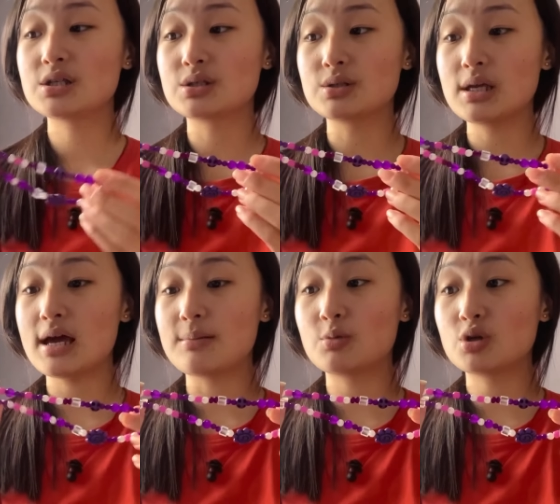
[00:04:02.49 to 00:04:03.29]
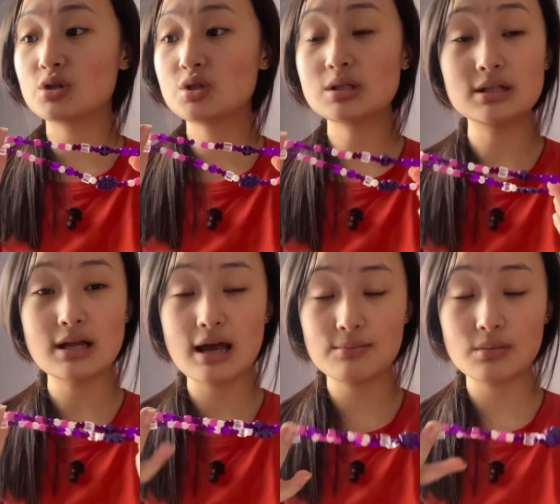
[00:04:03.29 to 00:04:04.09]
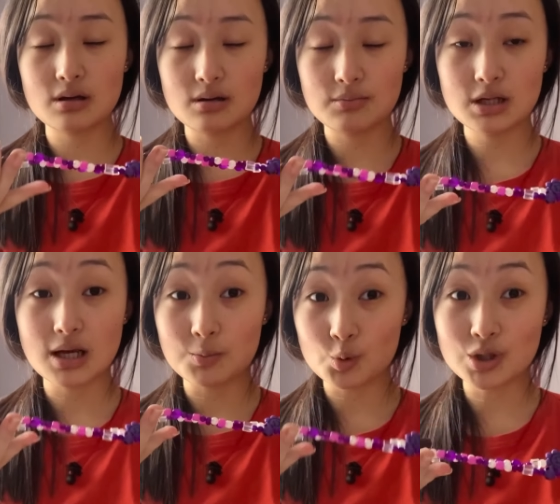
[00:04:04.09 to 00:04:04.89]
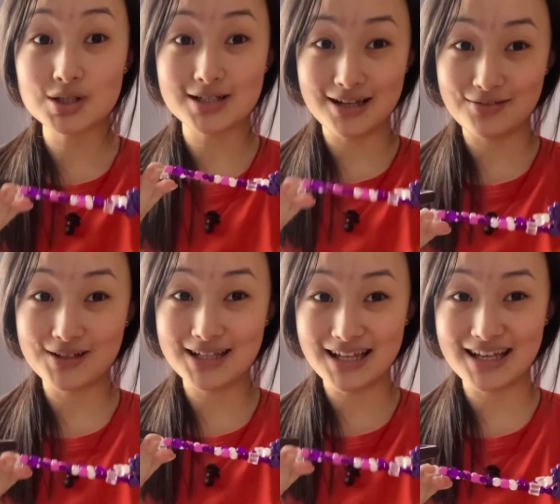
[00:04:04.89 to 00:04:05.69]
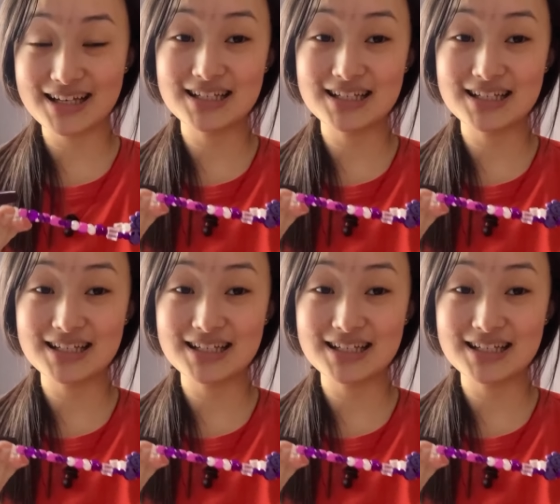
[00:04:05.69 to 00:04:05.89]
so yeah i'm going to i'm i mean i'm going to leave the link